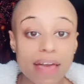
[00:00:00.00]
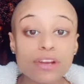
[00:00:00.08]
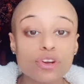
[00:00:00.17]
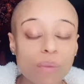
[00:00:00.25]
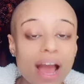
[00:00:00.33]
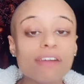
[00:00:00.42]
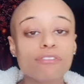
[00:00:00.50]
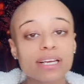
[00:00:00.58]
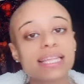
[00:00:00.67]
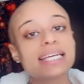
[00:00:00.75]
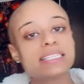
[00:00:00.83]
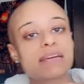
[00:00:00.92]
They do
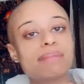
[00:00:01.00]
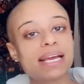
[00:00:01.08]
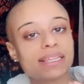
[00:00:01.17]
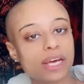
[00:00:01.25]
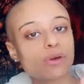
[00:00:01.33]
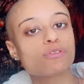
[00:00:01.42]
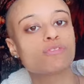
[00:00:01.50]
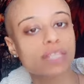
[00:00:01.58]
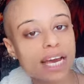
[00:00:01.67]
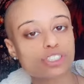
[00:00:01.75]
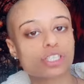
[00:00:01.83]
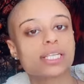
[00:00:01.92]
everything to make their
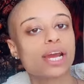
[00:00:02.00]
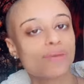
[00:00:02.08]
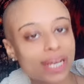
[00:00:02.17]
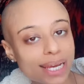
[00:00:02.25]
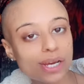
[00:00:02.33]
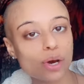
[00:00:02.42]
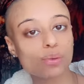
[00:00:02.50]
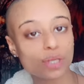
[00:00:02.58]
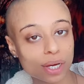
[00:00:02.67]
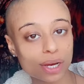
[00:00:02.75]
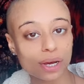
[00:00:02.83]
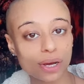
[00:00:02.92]
flesh and their ego
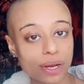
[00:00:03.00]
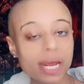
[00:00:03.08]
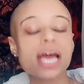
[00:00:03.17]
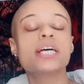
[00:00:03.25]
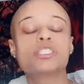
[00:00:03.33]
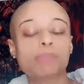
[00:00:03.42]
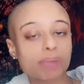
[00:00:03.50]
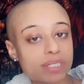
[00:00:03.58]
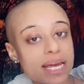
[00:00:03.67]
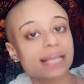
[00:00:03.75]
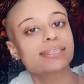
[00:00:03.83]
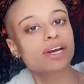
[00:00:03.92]
look good, to
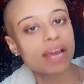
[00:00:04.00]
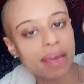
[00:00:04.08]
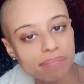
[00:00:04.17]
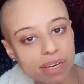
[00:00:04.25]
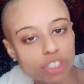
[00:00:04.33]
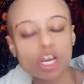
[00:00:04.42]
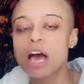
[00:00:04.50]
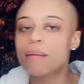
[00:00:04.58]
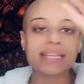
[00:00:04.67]
protect their image,